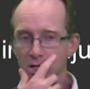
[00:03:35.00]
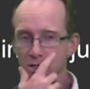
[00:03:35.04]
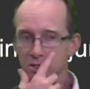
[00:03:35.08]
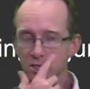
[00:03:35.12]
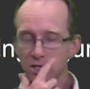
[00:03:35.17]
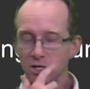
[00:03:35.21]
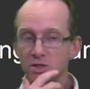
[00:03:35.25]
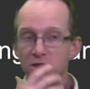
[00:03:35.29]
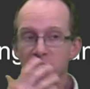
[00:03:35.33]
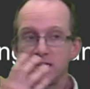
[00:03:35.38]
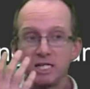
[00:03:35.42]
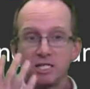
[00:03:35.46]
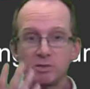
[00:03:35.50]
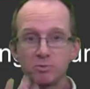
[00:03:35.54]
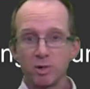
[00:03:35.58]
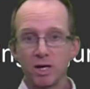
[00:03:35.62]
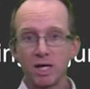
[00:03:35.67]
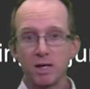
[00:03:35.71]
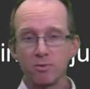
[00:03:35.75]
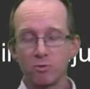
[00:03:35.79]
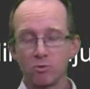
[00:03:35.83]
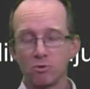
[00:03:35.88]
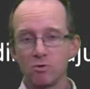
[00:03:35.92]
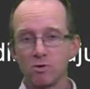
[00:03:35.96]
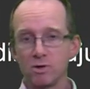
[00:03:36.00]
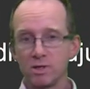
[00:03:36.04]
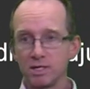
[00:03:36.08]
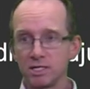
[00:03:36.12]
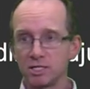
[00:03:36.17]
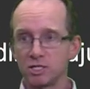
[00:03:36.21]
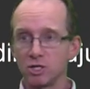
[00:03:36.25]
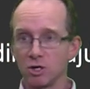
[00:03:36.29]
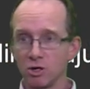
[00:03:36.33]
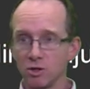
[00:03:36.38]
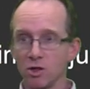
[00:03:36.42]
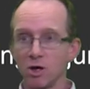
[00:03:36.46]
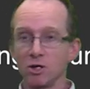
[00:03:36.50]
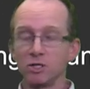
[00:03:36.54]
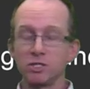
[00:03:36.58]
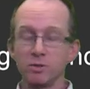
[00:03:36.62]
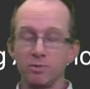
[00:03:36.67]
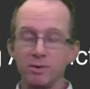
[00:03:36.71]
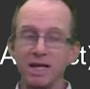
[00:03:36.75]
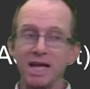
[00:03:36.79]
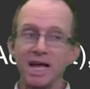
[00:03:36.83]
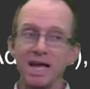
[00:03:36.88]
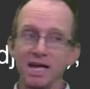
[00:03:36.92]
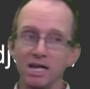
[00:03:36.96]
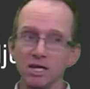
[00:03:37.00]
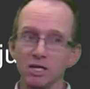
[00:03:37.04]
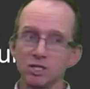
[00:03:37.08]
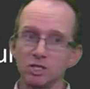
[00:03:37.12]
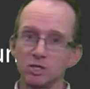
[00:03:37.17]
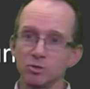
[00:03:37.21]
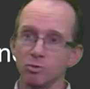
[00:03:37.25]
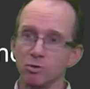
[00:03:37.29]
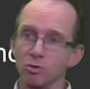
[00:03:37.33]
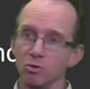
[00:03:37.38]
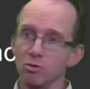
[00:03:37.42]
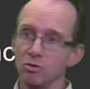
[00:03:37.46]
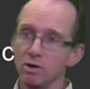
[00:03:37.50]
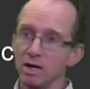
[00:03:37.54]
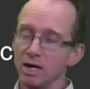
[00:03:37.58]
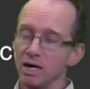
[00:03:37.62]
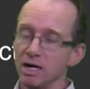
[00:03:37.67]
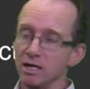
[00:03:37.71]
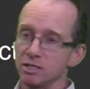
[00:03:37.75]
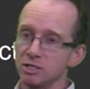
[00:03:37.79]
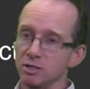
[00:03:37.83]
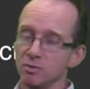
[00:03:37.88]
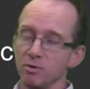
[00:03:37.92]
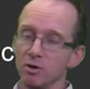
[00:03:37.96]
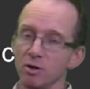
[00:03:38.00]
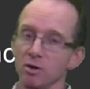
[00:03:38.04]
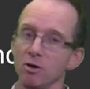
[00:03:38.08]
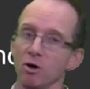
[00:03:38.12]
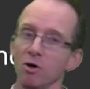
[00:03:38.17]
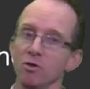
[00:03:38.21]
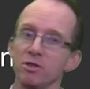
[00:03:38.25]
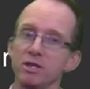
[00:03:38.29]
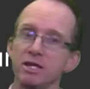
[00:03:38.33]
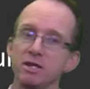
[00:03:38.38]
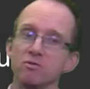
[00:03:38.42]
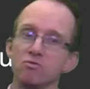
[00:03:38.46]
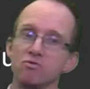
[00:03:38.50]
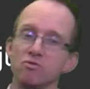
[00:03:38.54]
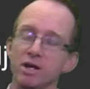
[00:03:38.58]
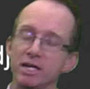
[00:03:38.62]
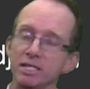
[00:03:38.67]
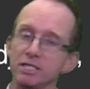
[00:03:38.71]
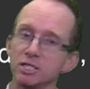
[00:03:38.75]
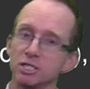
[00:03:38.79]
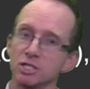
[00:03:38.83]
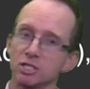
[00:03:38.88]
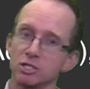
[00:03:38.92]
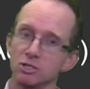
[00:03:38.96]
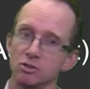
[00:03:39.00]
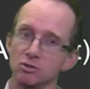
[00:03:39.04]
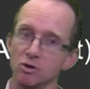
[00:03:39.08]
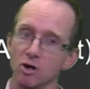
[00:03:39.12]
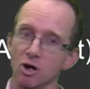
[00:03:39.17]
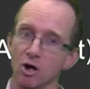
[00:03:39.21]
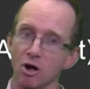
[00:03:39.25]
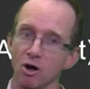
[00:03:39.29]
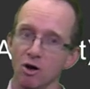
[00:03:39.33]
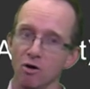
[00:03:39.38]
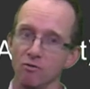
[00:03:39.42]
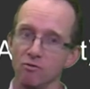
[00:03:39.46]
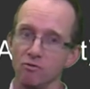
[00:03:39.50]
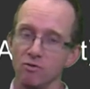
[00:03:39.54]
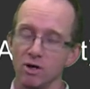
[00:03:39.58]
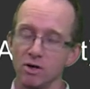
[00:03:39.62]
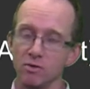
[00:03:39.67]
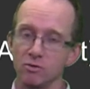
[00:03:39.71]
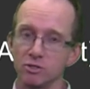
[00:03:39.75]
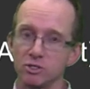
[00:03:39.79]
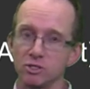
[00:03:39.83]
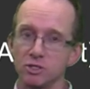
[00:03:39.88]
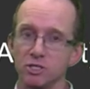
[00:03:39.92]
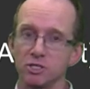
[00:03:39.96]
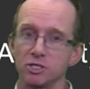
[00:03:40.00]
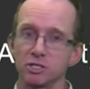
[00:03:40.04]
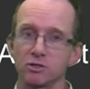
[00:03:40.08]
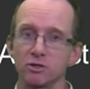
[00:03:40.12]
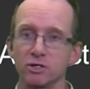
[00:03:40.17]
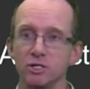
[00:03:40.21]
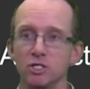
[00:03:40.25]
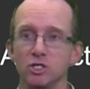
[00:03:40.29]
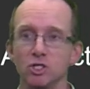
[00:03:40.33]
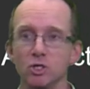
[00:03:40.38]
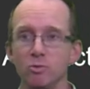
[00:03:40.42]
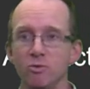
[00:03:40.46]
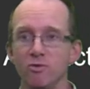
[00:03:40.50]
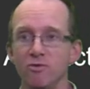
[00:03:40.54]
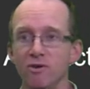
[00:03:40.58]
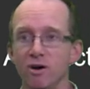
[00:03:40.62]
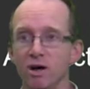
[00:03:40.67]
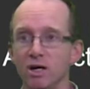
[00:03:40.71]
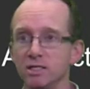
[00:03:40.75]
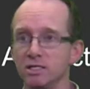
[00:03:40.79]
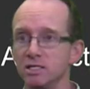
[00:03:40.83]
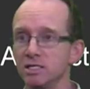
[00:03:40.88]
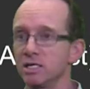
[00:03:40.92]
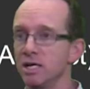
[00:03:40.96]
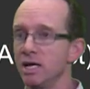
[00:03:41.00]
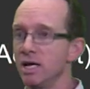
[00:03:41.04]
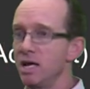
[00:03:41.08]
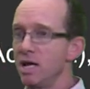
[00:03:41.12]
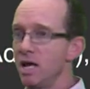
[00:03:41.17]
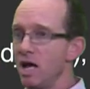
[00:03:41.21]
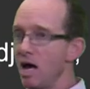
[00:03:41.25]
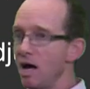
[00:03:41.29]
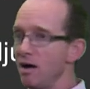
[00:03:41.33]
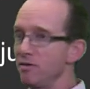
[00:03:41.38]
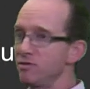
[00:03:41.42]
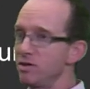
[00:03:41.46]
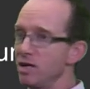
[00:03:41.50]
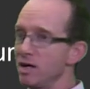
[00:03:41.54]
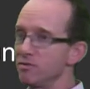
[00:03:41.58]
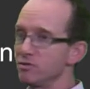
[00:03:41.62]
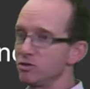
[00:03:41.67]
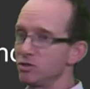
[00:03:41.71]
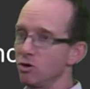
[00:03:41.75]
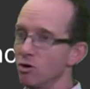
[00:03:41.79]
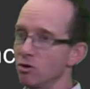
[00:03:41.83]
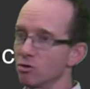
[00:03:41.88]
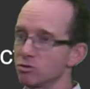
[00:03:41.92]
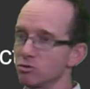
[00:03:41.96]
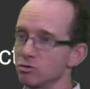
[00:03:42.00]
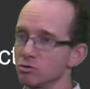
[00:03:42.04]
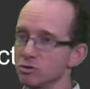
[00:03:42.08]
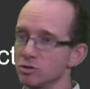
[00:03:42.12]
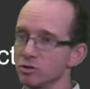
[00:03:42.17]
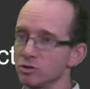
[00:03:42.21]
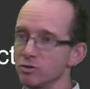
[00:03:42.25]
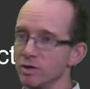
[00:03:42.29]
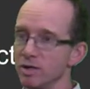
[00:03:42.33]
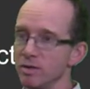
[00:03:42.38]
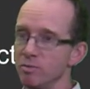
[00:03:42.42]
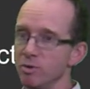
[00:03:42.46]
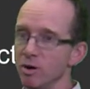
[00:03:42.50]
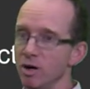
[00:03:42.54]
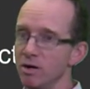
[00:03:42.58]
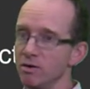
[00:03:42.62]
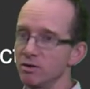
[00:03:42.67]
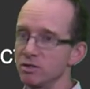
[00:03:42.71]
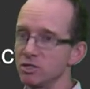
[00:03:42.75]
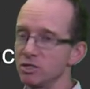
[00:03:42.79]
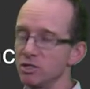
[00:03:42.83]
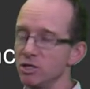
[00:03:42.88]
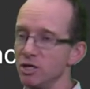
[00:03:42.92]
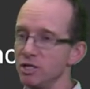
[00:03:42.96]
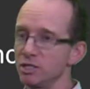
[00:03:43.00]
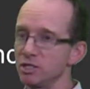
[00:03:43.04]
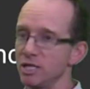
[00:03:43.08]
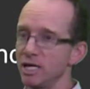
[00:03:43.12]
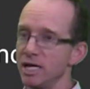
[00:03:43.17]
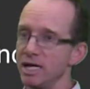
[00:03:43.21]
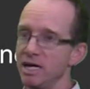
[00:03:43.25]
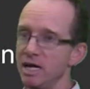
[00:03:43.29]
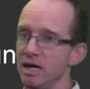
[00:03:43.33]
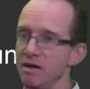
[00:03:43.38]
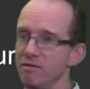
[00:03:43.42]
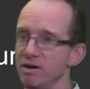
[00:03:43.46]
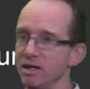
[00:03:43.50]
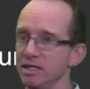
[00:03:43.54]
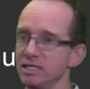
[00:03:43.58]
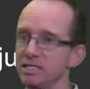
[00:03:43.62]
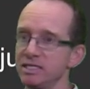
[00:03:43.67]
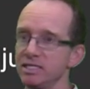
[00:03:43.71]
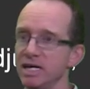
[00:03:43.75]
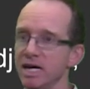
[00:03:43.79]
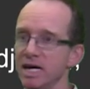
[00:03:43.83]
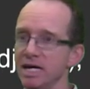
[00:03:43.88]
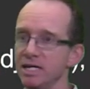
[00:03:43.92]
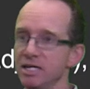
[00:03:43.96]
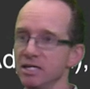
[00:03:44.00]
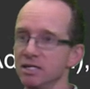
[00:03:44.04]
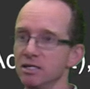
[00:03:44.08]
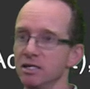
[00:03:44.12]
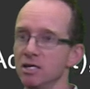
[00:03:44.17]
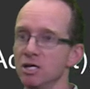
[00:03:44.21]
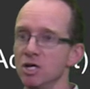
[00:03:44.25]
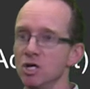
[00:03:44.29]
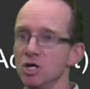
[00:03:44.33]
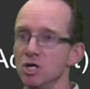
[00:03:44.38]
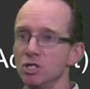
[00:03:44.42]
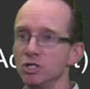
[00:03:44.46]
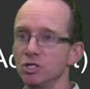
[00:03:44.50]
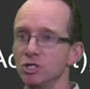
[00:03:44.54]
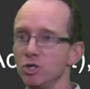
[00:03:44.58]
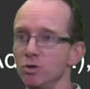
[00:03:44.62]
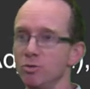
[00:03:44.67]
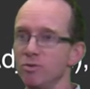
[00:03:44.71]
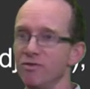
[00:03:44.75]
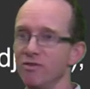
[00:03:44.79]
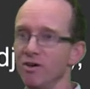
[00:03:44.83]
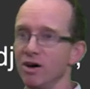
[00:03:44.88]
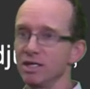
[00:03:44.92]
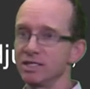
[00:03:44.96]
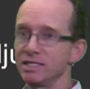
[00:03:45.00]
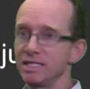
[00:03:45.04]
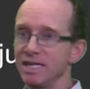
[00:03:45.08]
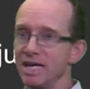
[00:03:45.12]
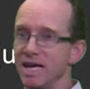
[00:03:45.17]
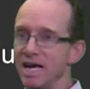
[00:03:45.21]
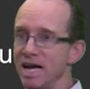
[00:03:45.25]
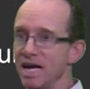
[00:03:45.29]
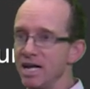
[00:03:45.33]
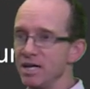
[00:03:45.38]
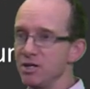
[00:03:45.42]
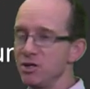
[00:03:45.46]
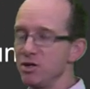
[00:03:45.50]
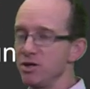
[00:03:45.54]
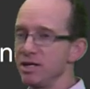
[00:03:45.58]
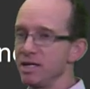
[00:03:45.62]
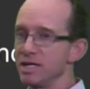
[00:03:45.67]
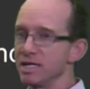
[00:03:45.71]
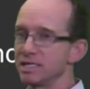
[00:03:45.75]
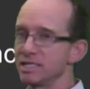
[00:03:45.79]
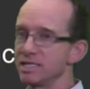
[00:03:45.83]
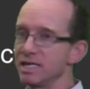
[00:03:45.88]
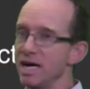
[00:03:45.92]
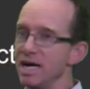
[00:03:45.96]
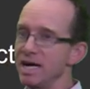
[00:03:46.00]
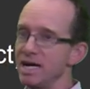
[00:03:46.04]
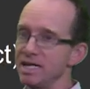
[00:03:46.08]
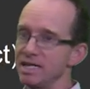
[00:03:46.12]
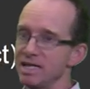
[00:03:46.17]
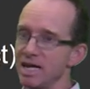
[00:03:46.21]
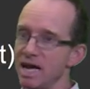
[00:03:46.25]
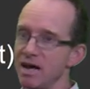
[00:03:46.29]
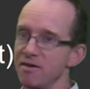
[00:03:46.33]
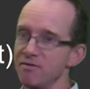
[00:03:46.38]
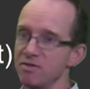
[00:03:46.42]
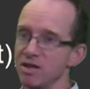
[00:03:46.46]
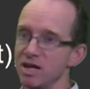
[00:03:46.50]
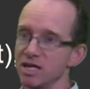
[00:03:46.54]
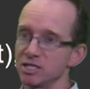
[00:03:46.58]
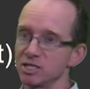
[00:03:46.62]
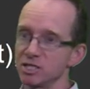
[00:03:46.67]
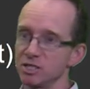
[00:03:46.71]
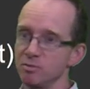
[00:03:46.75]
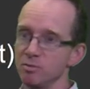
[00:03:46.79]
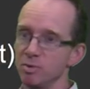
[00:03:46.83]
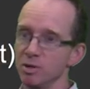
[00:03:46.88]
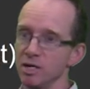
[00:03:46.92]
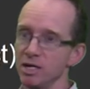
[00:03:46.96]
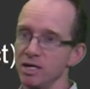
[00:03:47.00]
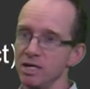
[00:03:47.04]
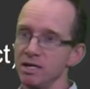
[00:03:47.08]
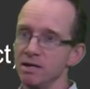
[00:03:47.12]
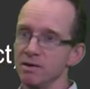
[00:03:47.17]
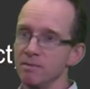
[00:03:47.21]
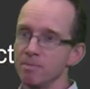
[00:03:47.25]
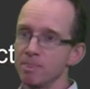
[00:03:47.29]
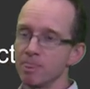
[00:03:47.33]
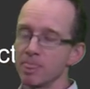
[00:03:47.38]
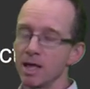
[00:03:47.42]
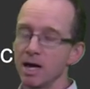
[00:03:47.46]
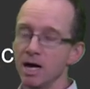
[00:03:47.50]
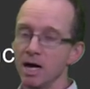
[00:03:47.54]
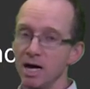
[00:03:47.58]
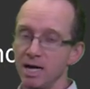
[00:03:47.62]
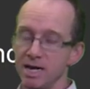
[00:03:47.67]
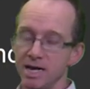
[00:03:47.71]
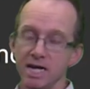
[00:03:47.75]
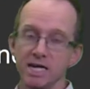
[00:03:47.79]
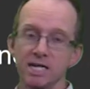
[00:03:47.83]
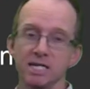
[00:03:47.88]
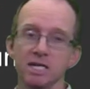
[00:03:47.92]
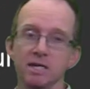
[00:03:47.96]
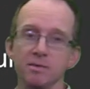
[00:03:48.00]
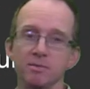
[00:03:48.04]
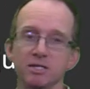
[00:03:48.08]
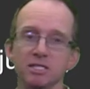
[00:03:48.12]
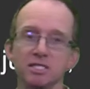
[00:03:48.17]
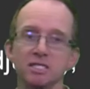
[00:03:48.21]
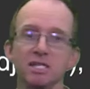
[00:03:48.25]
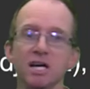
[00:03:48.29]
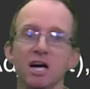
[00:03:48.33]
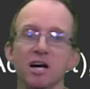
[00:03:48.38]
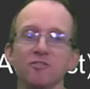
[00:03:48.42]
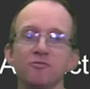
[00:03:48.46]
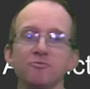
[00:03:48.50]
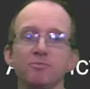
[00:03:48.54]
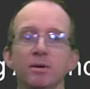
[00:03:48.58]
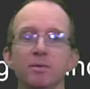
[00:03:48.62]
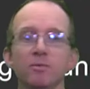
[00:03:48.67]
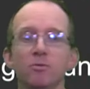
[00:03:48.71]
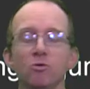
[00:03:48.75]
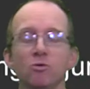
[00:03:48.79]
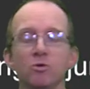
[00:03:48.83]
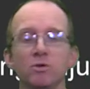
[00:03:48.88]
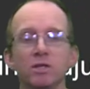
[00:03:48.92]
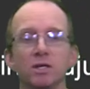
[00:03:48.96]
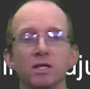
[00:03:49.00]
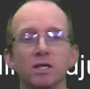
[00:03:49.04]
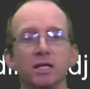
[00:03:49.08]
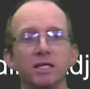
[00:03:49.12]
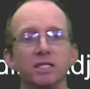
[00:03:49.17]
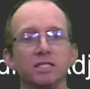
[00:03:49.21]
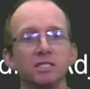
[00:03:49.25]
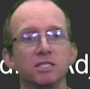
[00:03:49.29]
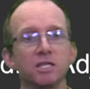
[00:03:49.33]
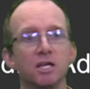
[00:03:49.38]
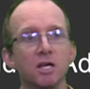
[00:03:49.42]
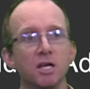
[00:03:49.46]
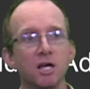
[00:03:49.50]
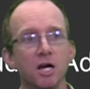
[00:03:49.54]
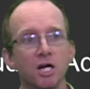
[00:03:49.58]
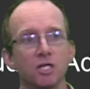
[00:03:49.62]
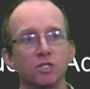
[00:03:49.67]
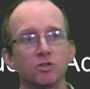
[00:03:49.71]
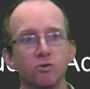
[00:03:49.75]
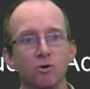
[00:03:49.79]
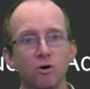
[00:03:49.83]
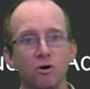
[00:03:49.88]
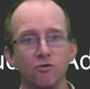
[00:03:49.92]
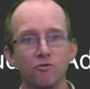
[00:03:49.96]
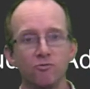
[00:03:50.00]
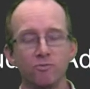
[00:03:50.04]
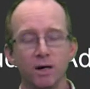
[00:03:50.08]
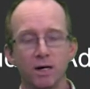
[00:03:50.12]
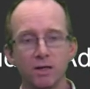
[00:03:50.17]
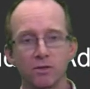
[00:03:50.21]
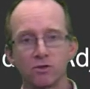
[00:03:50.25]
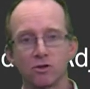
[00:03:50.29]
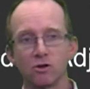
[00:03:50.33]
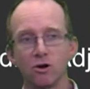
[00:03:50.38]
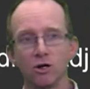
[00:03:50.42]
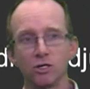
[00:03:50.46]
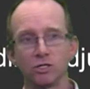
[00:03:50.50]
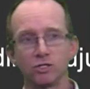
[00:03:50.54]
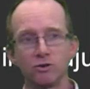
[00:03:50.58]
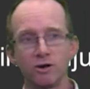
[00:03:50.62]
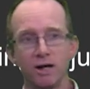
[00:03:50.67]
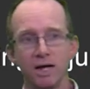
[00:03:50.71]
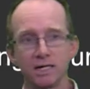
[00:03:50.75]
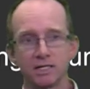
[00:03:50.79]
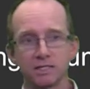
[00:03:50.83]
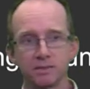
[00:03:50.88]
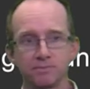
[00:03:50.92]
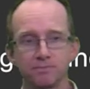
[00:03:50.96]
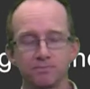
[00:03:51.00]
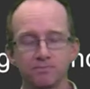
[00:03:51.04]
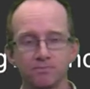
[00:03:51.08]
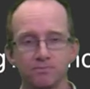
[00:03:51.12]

So these people, though, to be eligible on the register of research degree supervisors, have to have a doctoral degree by research and have undertaken supervising at UniSA, and they have to actually be an academic staff member with at least a 12-month contract.